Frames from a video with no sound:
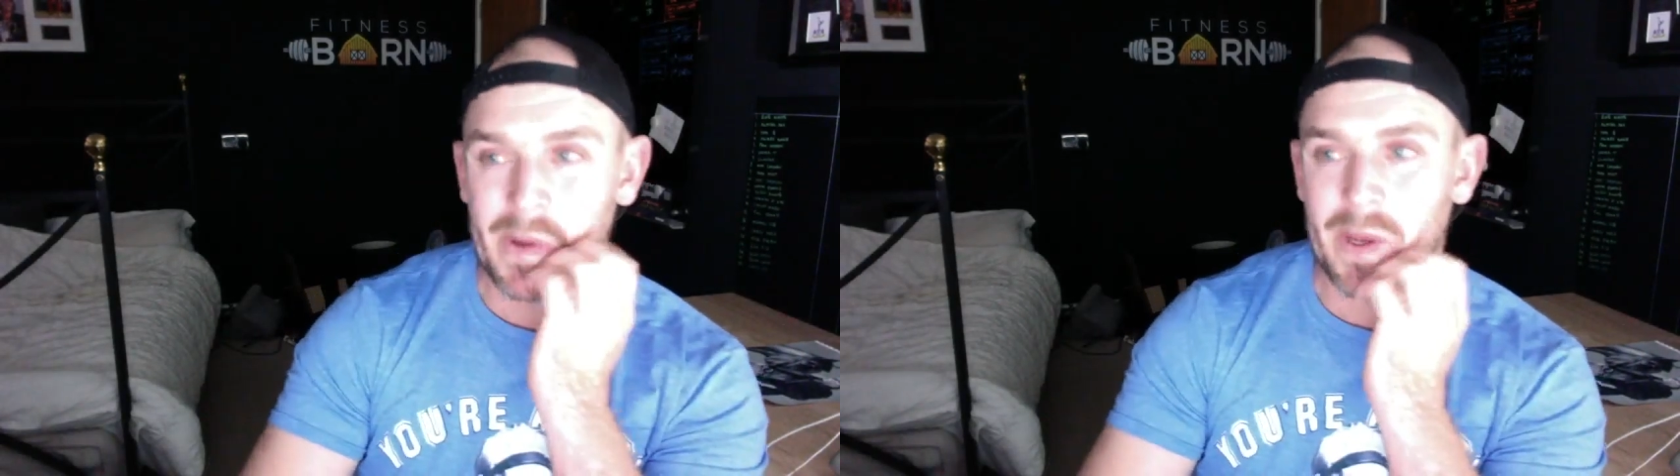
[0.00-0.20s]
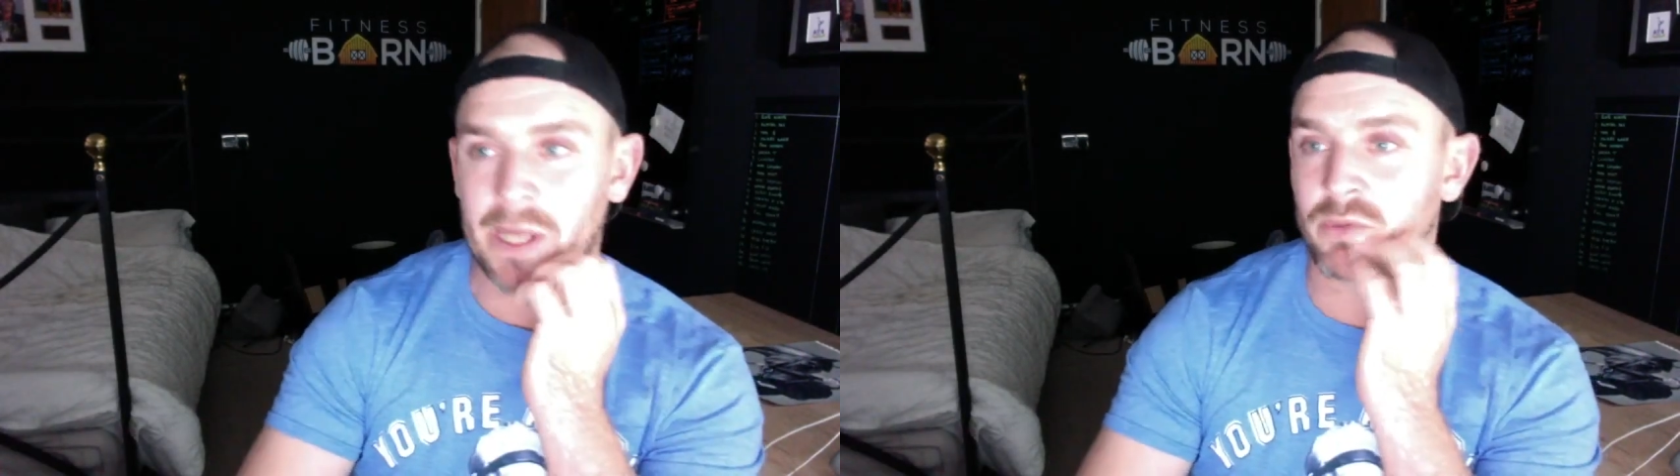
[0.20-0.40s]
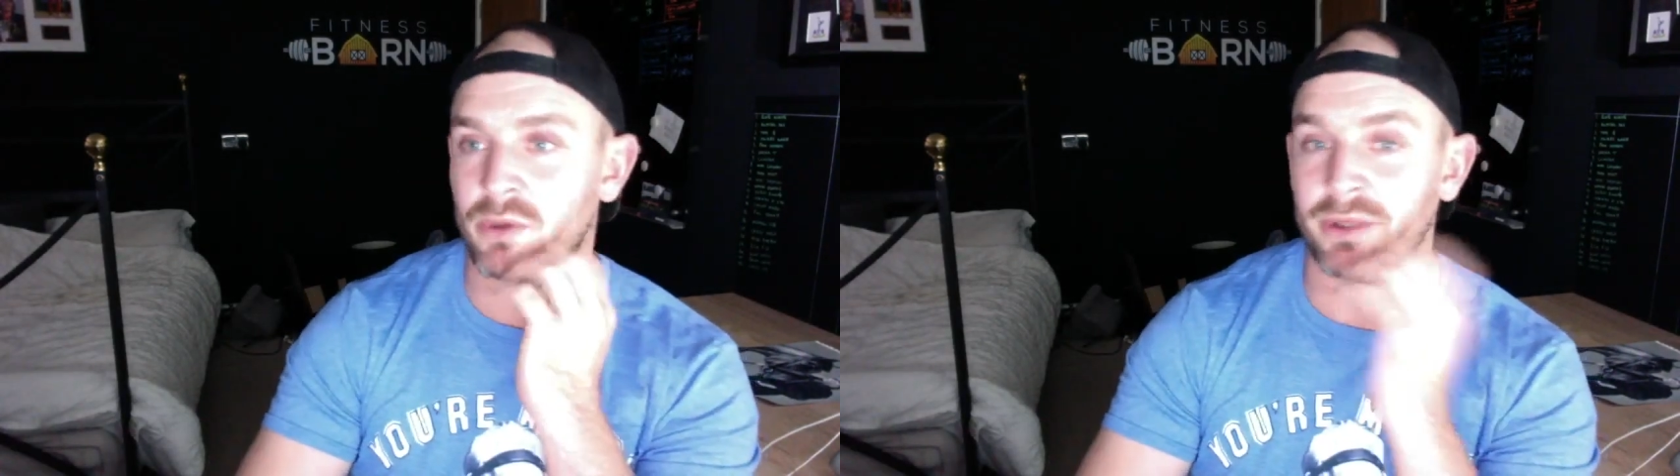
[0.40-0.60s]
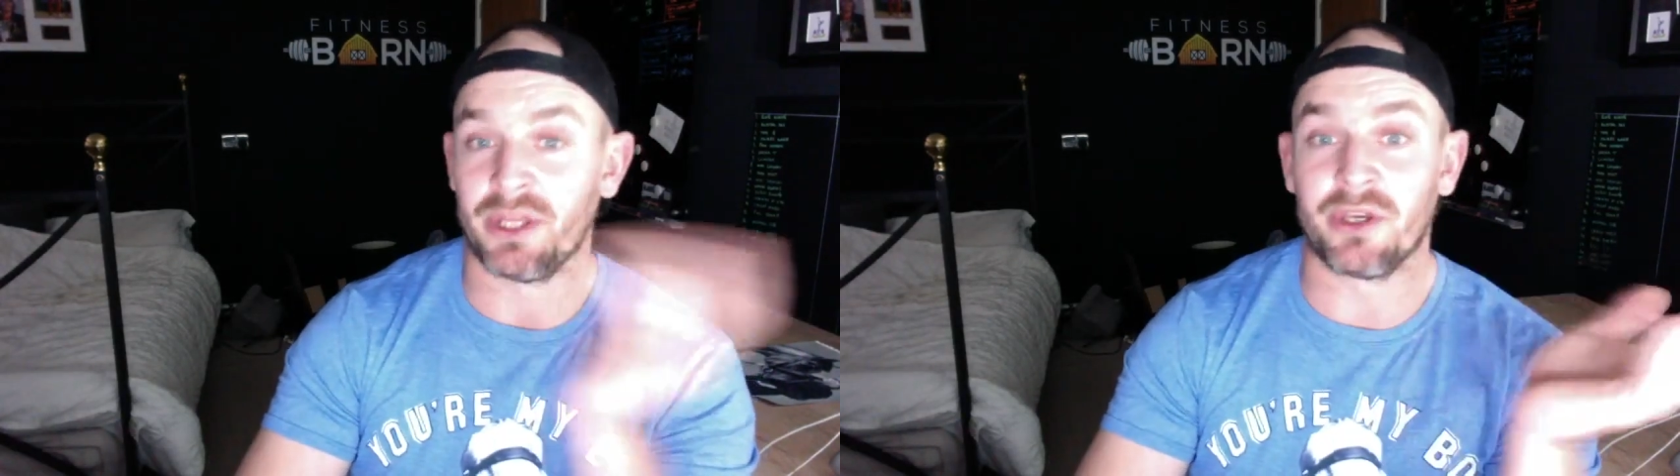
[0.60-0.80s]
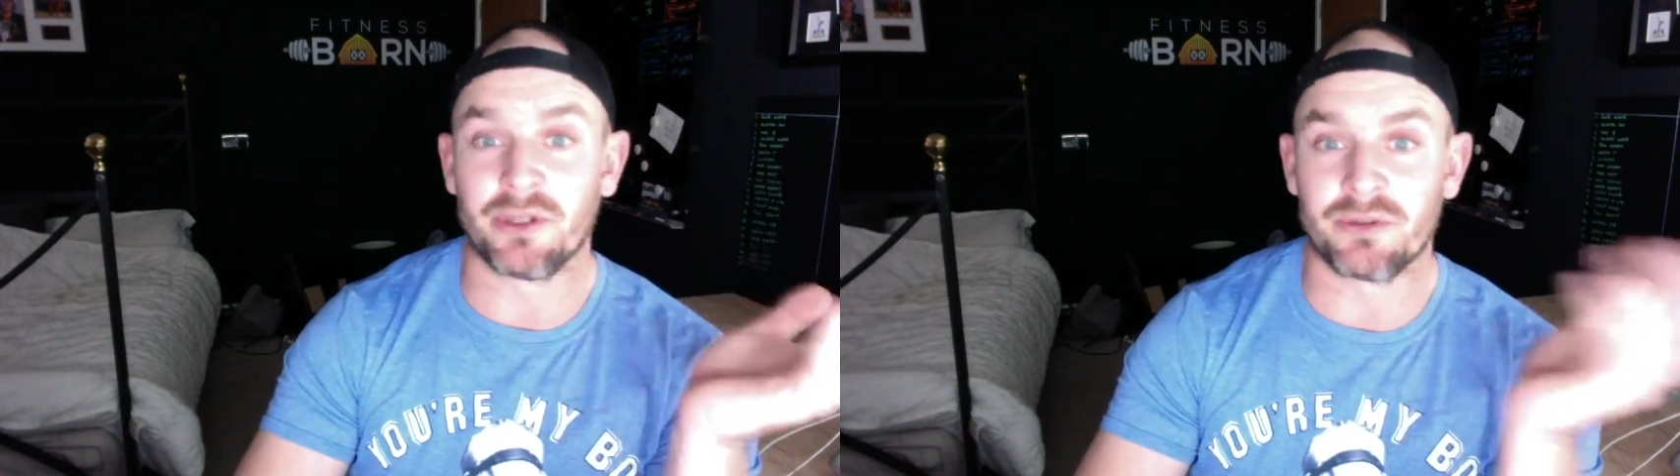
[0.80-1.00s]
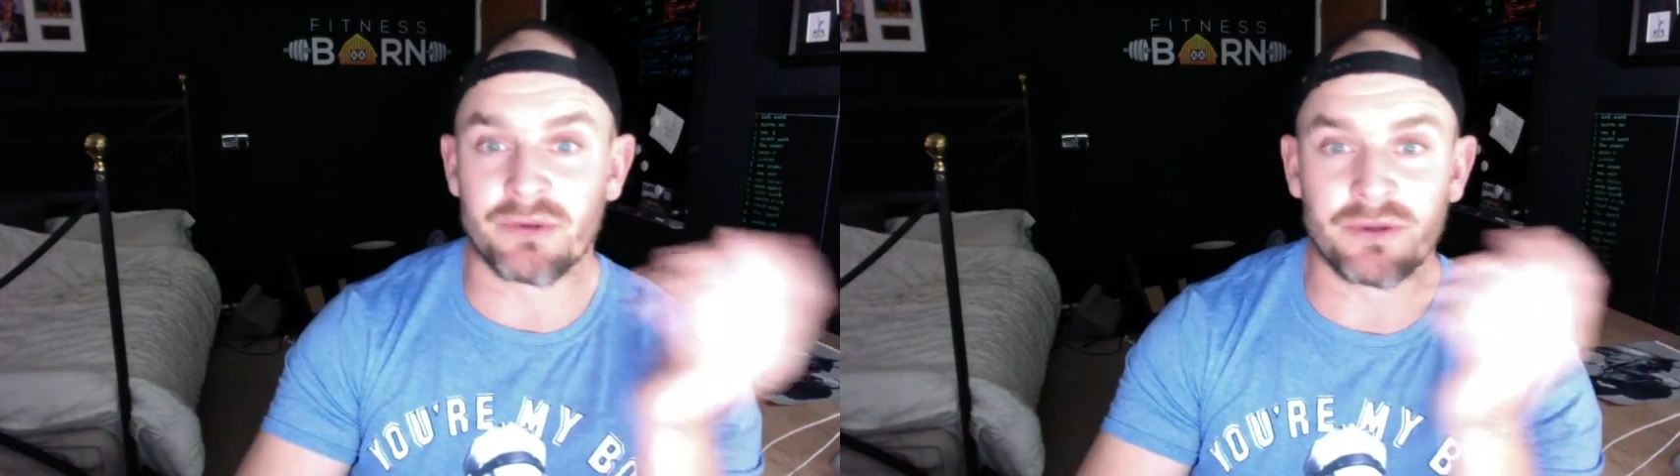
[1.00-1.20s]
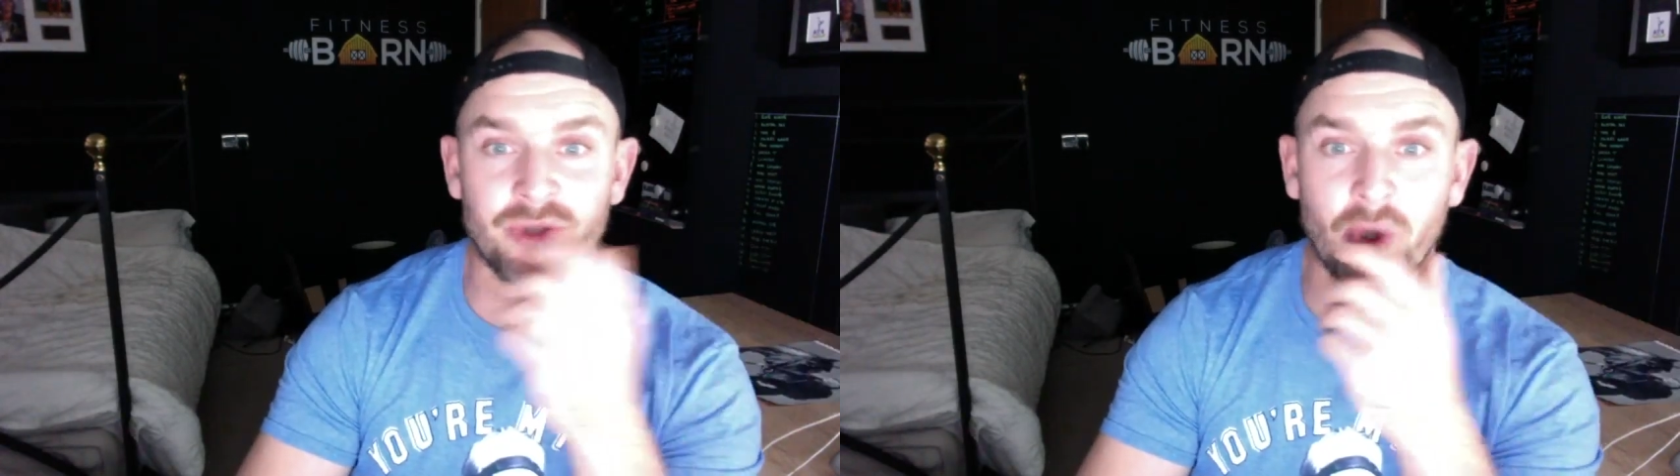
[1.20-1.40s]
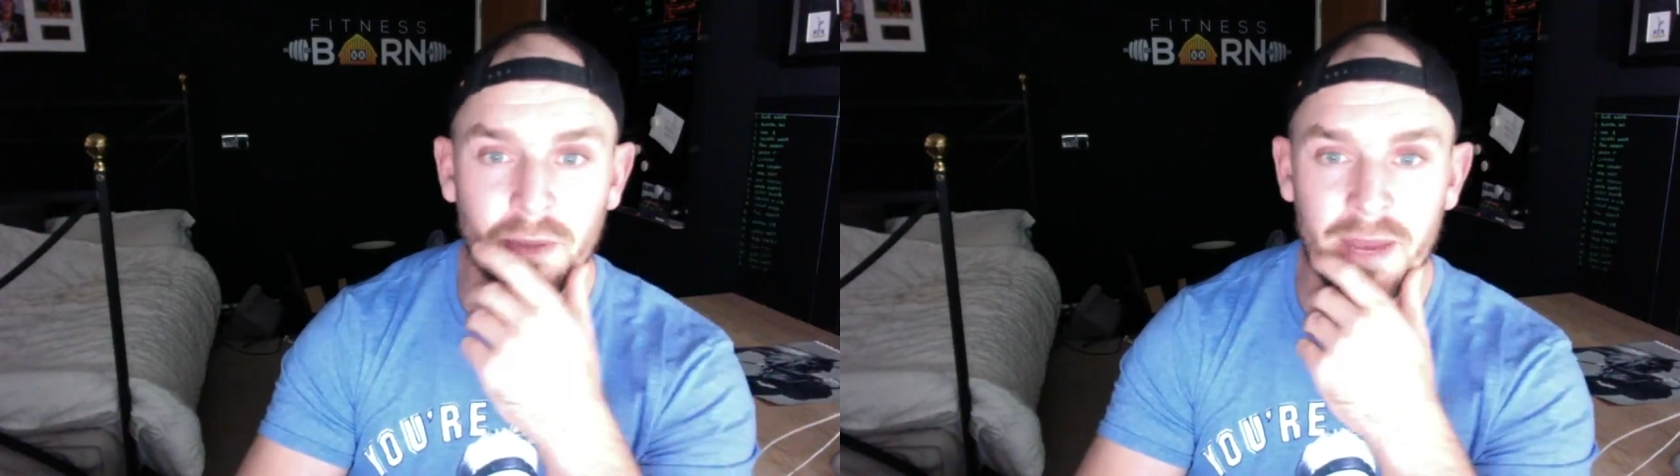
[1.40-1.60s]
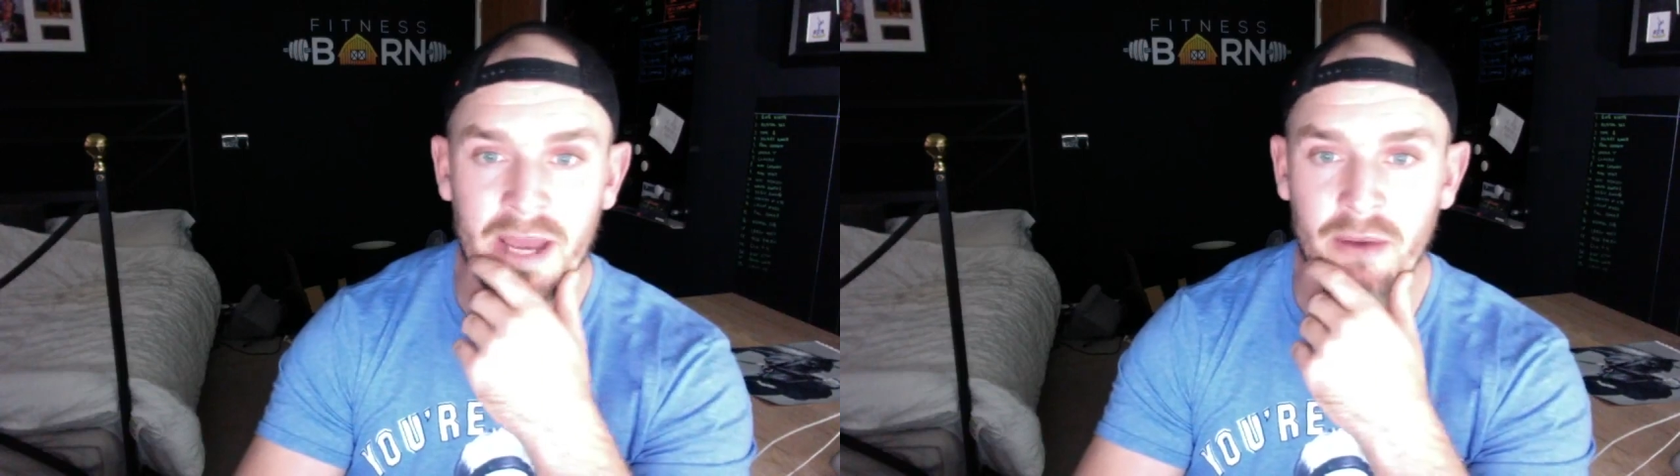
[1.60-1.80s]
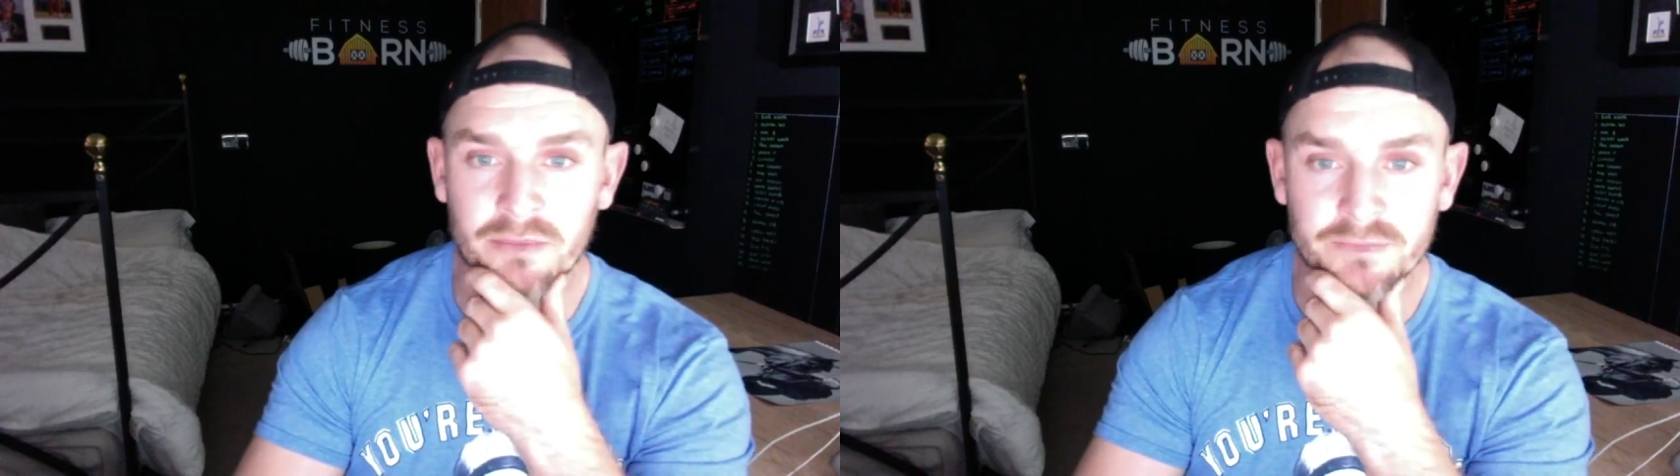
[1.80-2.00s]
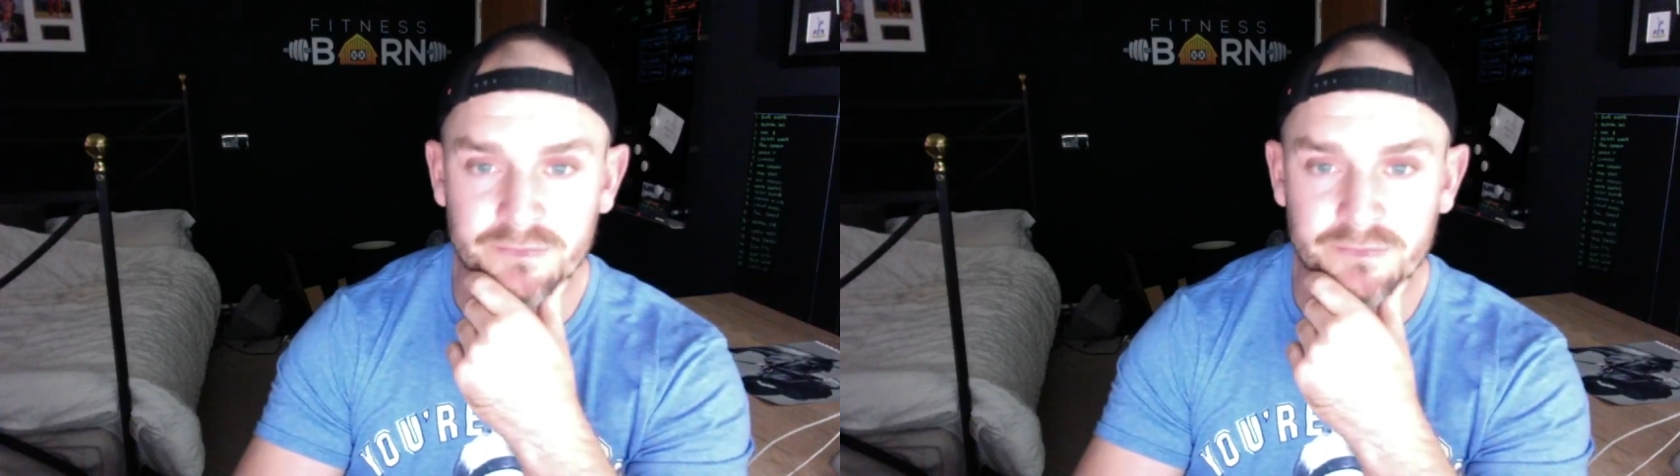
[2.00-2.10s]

and it's one that you could talk about